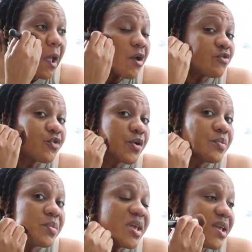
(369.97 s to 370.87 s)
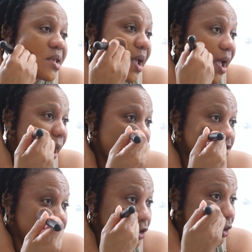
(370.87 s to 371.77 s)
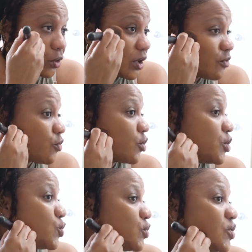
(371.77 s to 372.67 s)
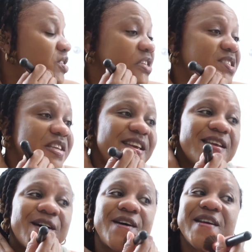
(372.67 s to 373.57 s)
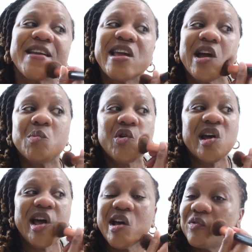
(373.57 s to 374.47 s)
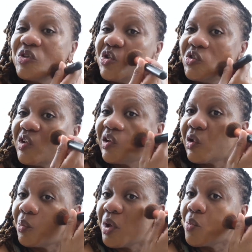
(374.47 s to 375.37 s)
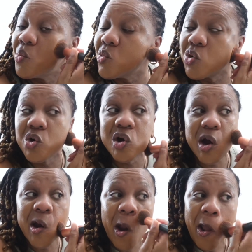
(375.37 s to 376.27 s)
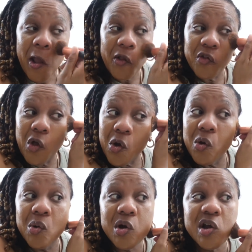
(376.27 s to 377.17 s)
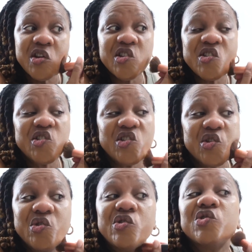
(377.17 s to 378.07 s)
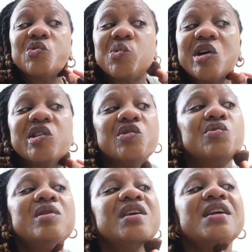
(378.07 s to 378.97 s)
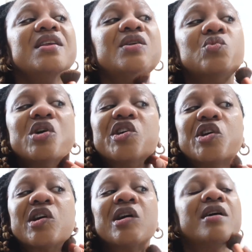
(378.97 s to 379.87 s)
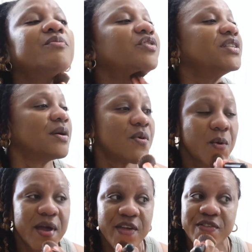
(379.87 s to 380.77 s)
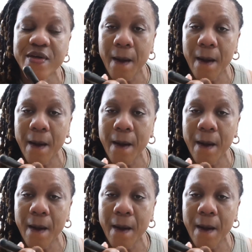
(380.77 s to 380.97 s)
For me, I have to, for you to see it on camera, I have to use a little bit more. So just use what you need and what you're comfortable with.